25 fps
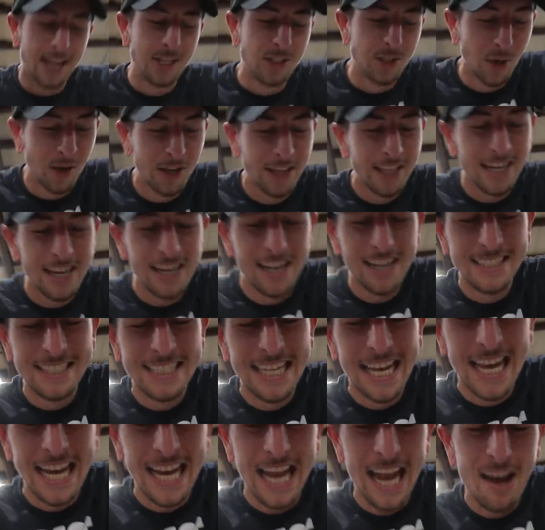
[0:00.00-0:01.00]
Enjoy the
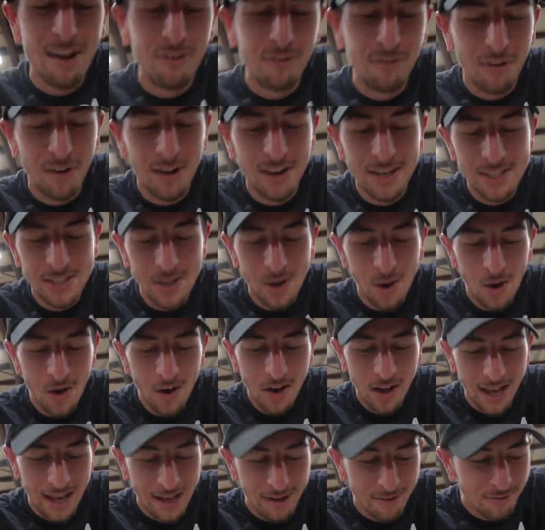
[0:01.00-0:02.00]
content and have fun,
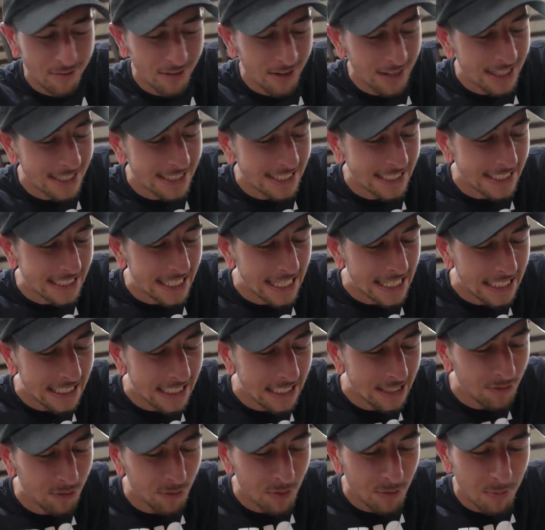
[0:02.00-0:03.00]
y'all. Have fun on the
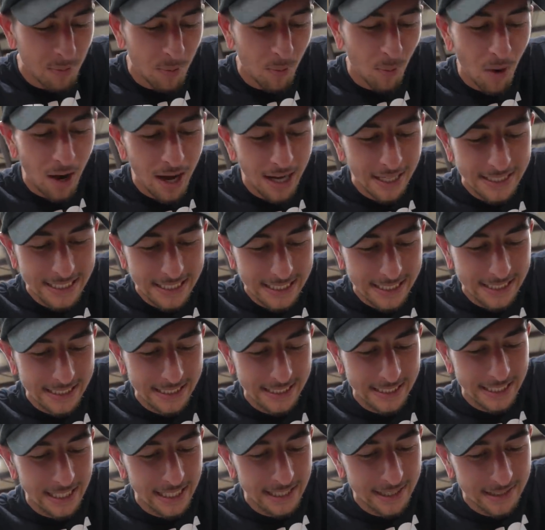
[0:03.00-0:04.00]
daily. We've been watching
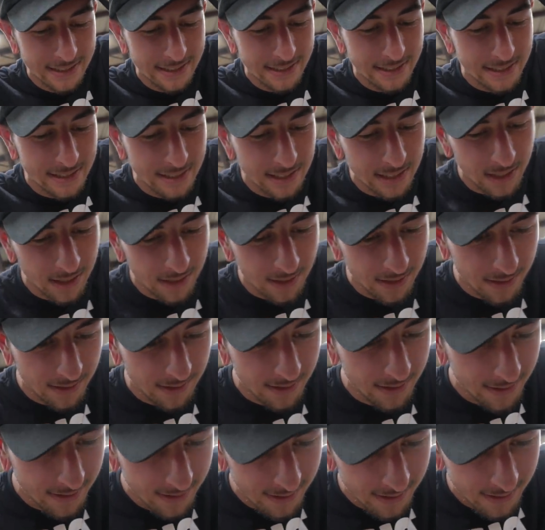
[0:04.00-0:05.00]
since
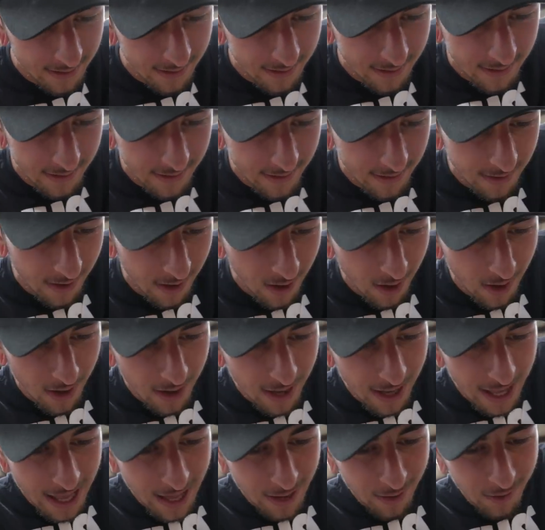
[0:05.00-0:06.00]

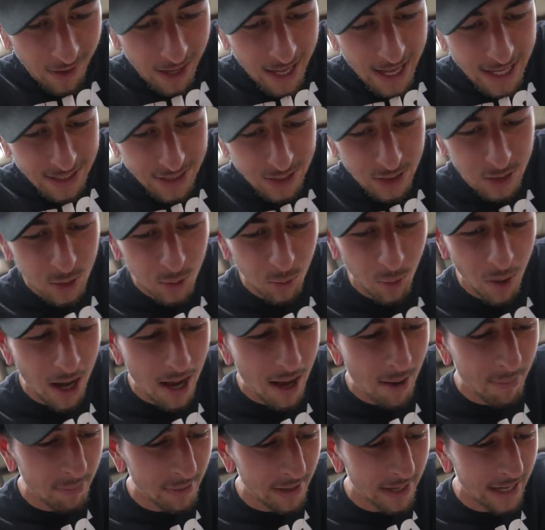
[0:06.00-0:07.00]
LS
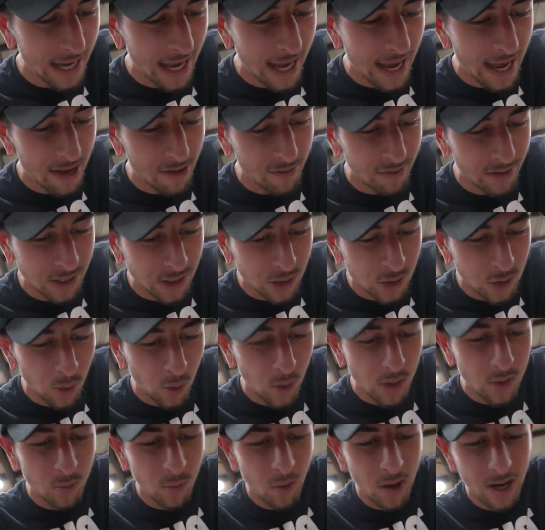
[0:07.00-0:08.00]
swap and have
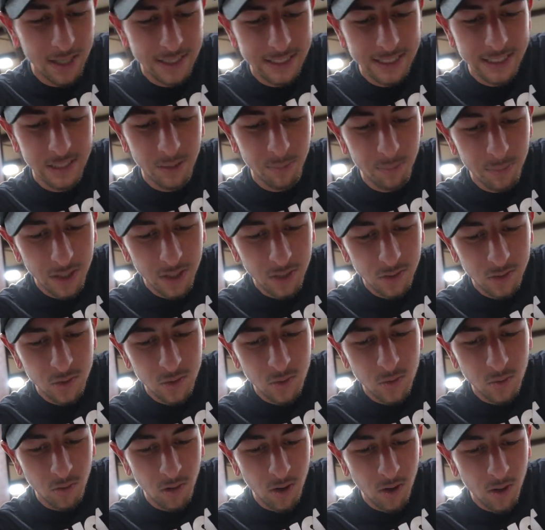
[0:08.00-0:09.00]
enjoyed watching the builds
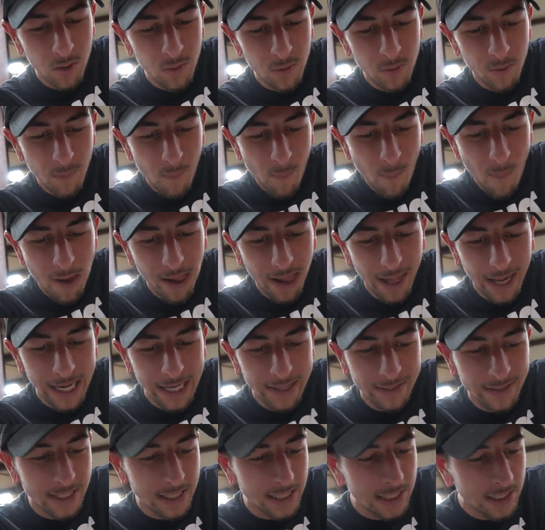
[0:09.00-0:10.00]
grow
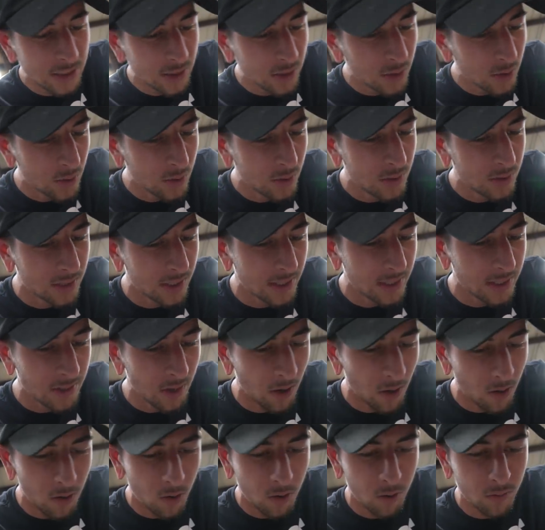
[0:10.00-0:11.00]
and the issues
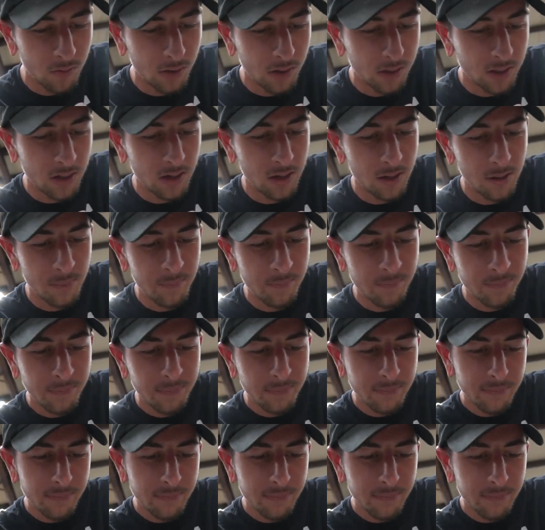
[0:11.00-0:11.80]
y'all overcome.